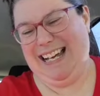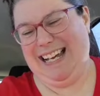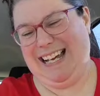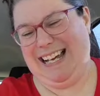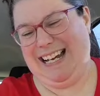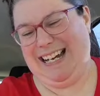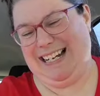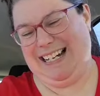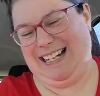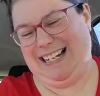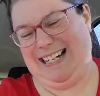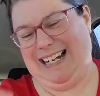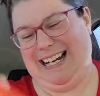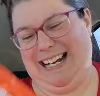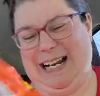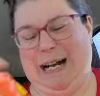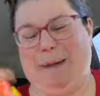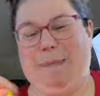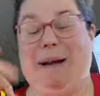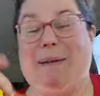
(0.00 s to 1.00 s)
uh, I
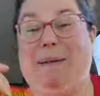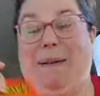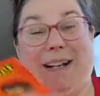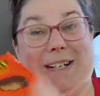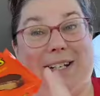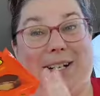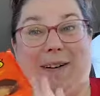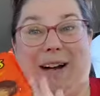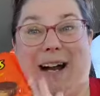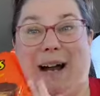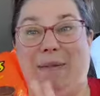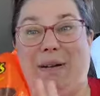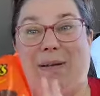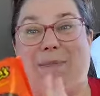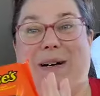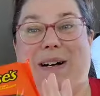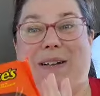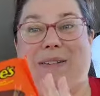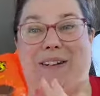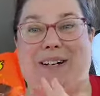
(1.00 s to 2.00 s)
know, but I want to grab them
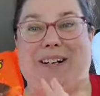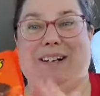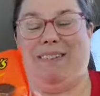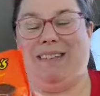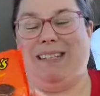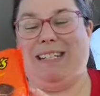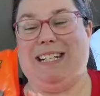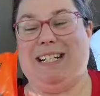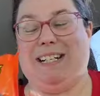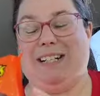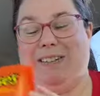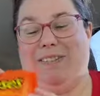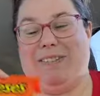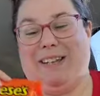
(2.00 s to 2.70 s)
while they're still